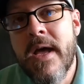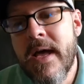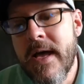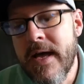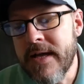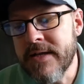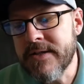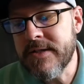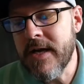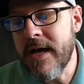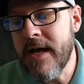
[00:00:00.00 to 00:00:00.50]

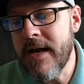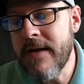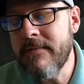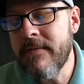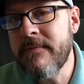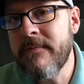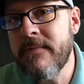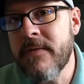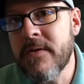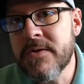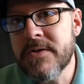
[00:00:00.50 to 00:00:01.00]
It's kind of a
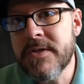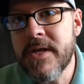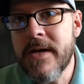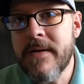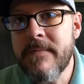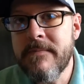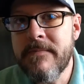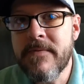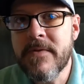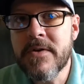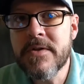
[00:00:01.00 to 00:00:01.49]
first
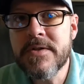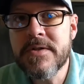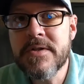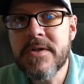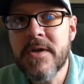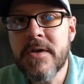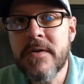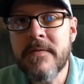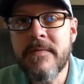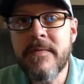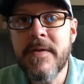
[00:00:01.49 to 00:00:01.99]
come, first
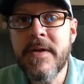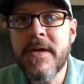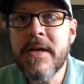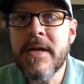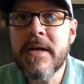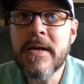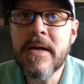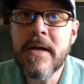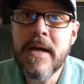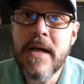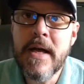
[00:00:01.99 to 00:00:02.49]
serve
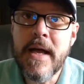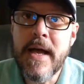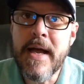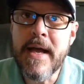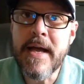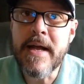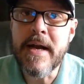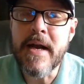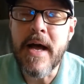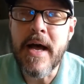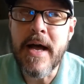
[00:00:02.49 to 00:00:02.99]
thing,
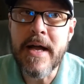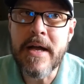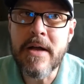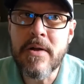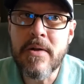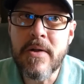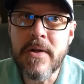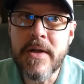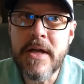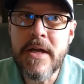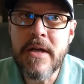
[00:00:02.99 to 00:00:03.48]
and I
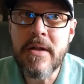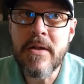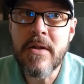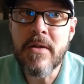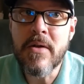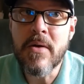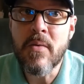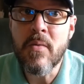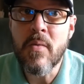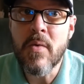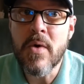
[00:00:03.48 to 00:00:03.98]
clean
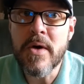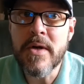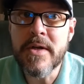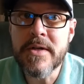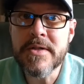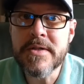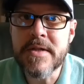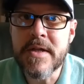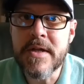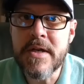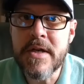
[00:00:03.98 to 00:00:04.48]
the
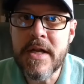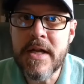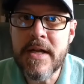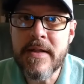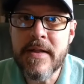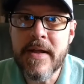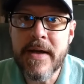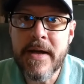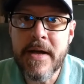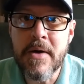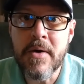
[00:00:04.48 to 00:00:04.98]
ones that need
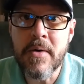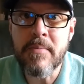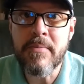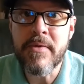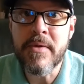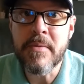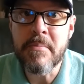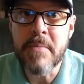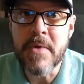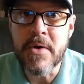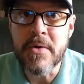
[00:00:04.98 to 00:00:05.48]
the help
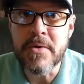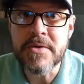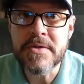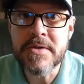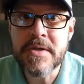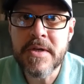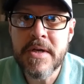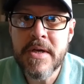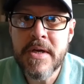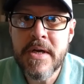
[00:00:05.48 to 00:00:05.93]
the most.